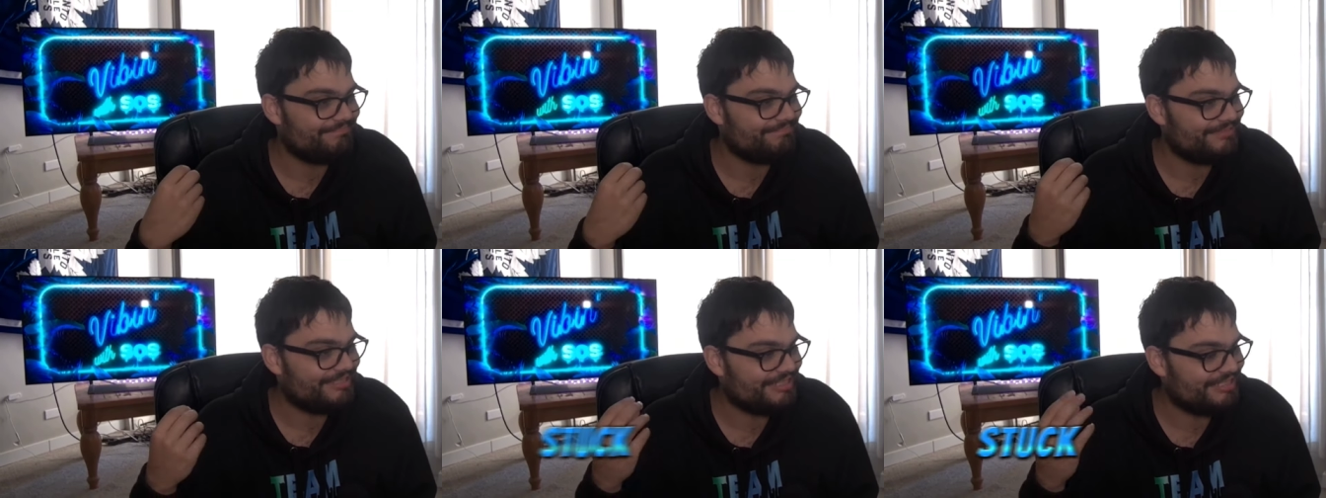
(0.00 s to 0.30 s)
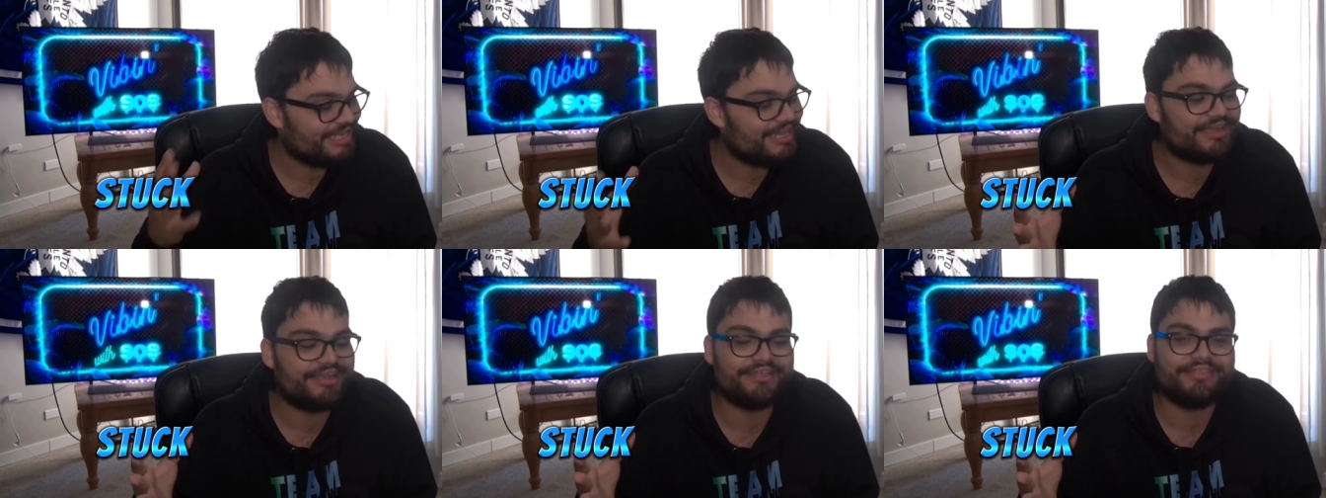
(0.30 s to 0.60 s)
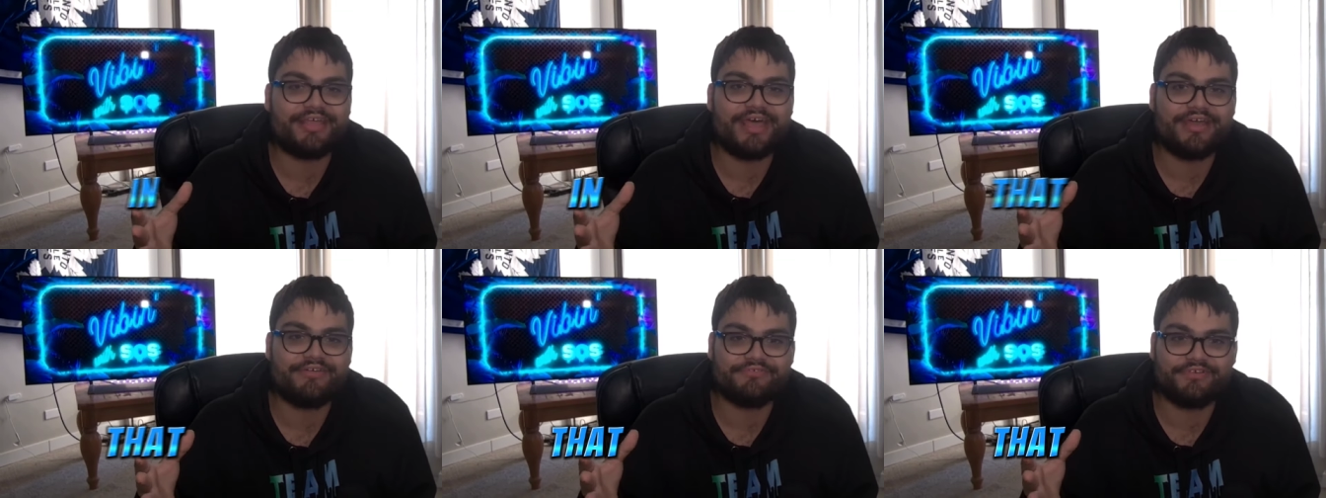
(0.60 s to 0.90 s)
stuck
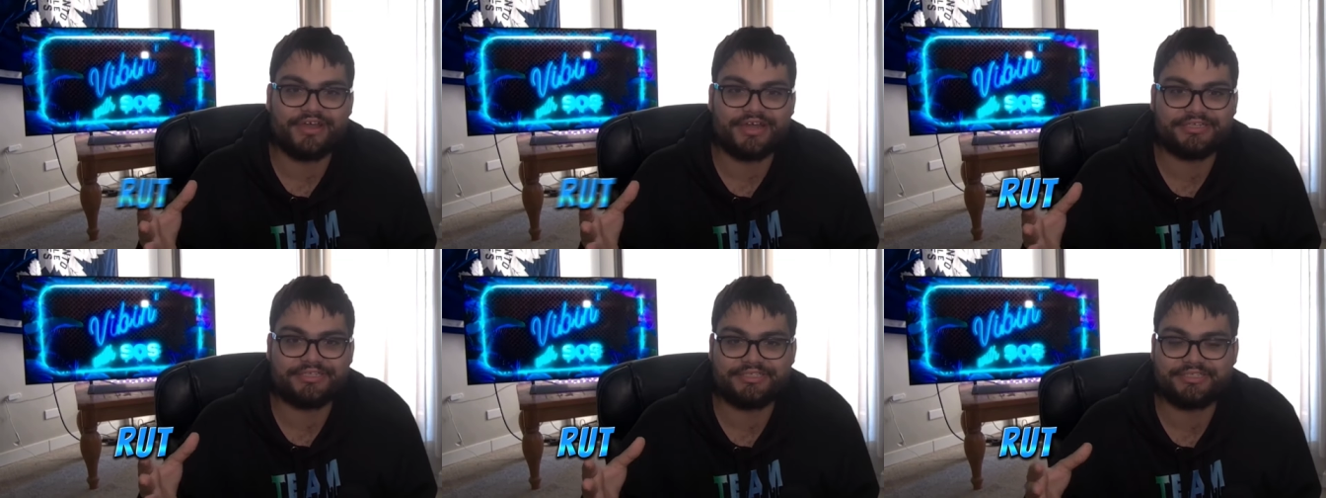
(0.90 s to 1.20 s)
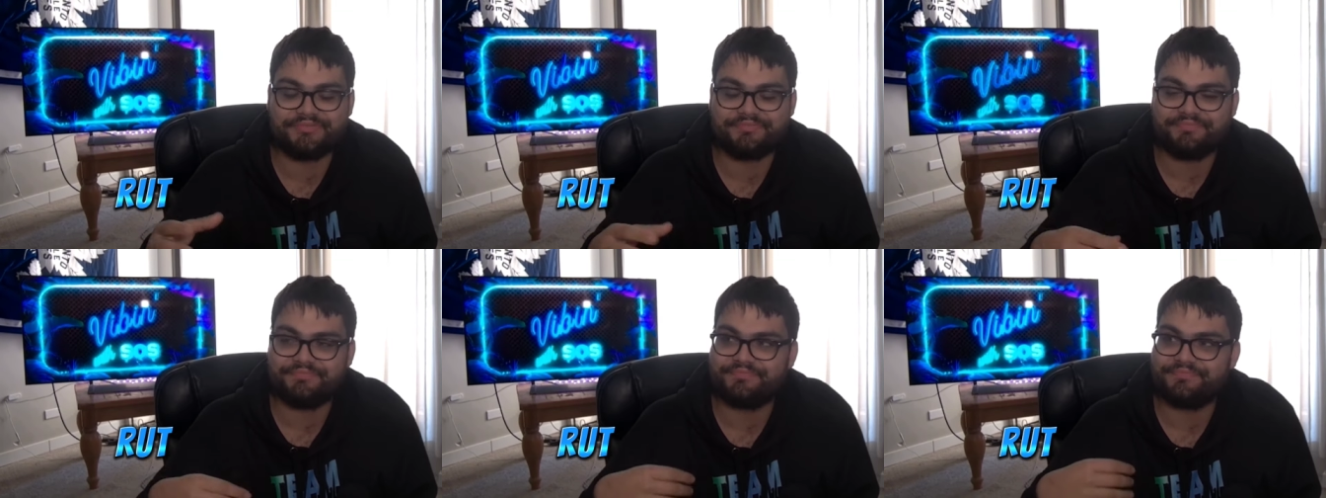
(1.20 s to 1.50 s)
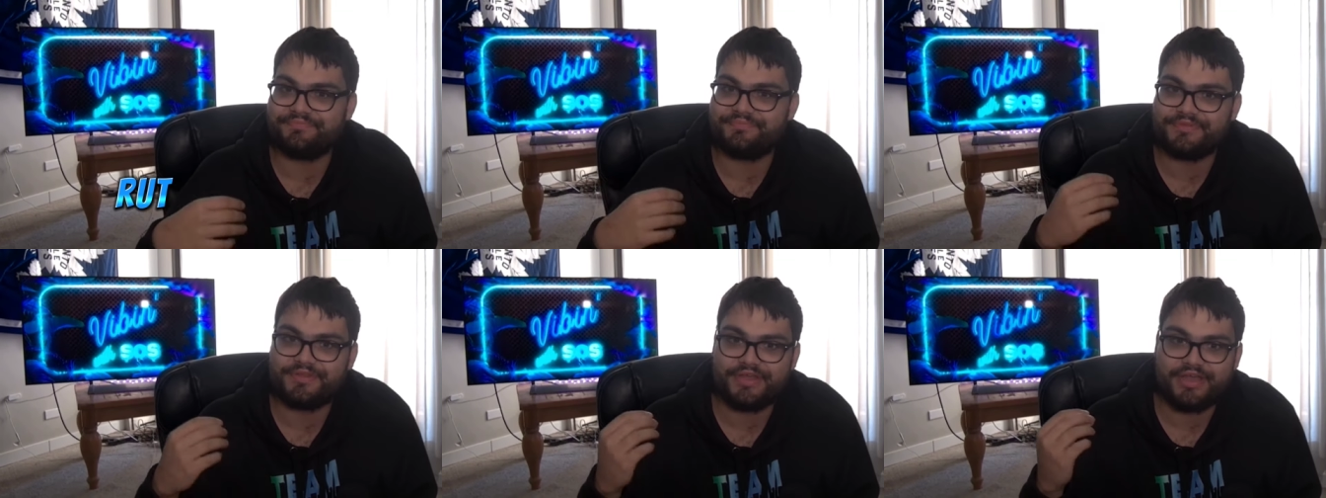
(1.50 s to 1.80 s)
in that rut,
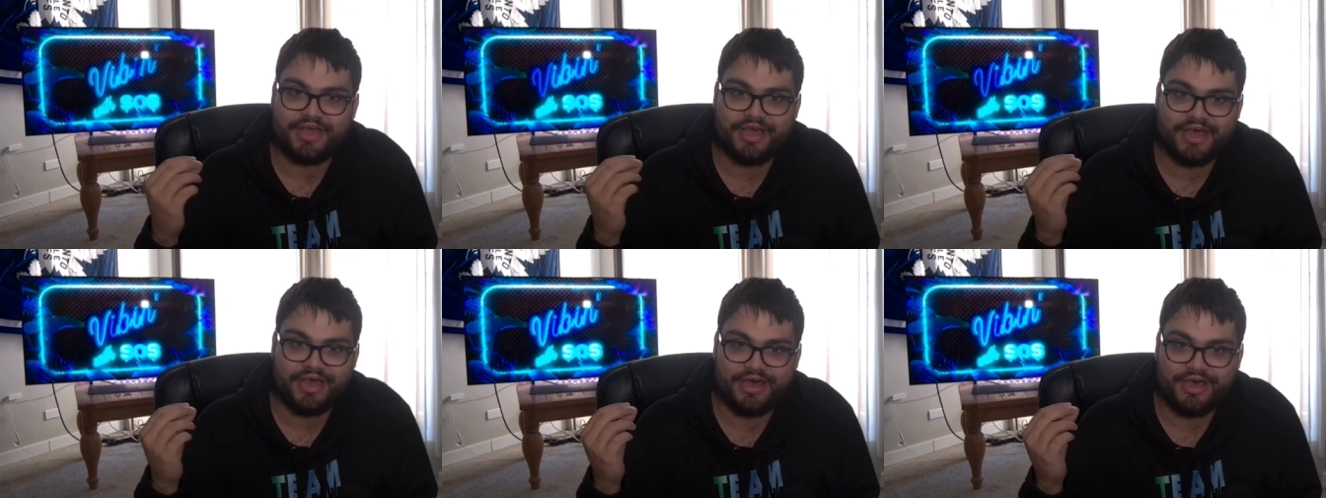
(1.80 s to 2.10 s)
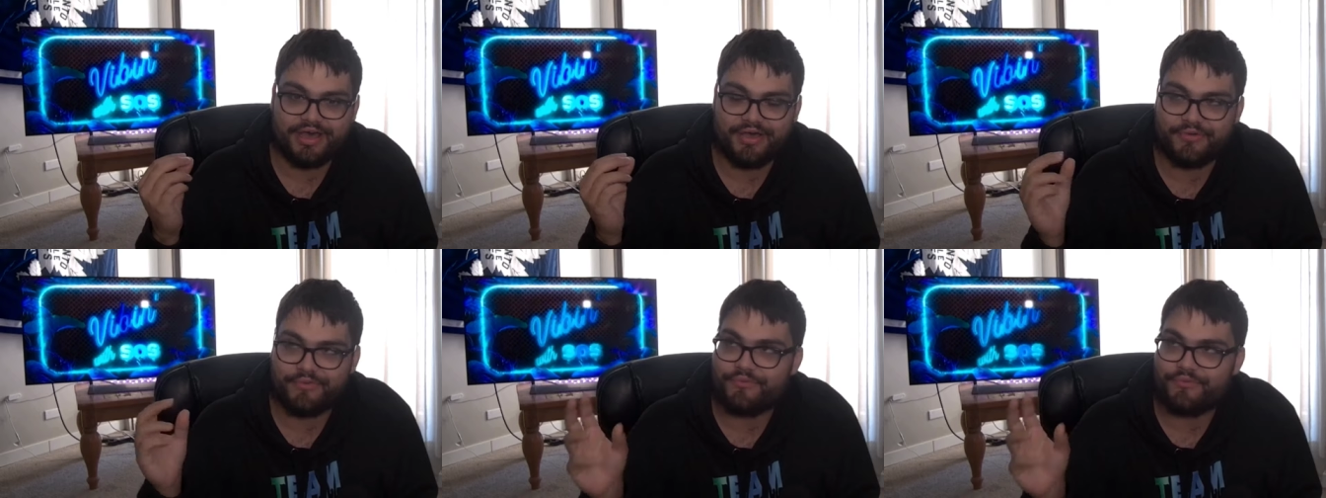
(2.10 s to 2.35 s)
uh,